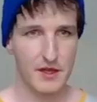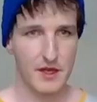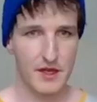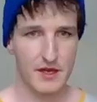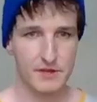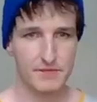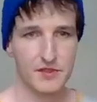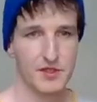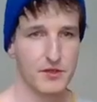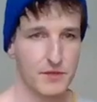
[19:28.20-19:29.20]
yeah,
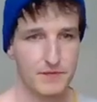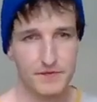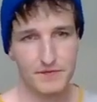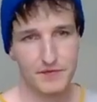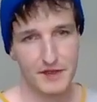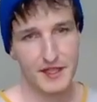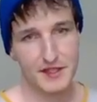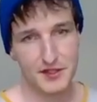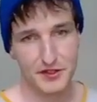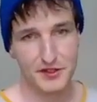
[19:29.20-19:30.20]
so
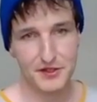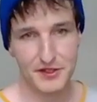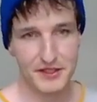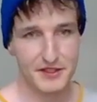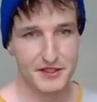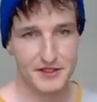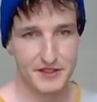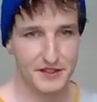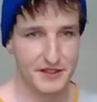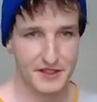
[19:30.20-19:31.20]
it's also the
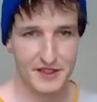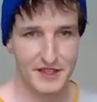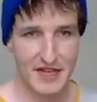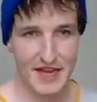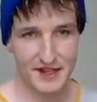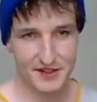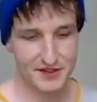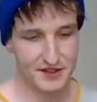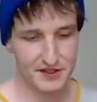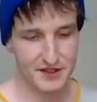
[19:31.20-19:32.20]
in the end
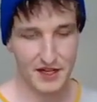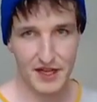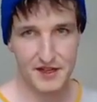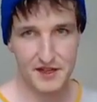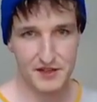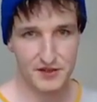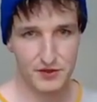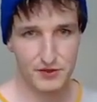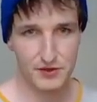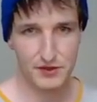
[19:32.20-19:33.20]
the idea
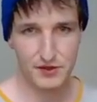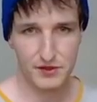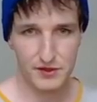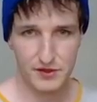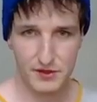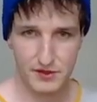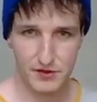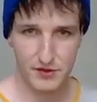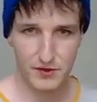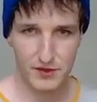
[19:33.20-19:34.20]
to
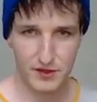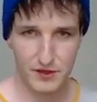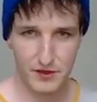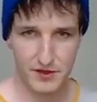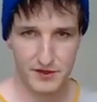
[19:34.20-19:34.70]
know the whole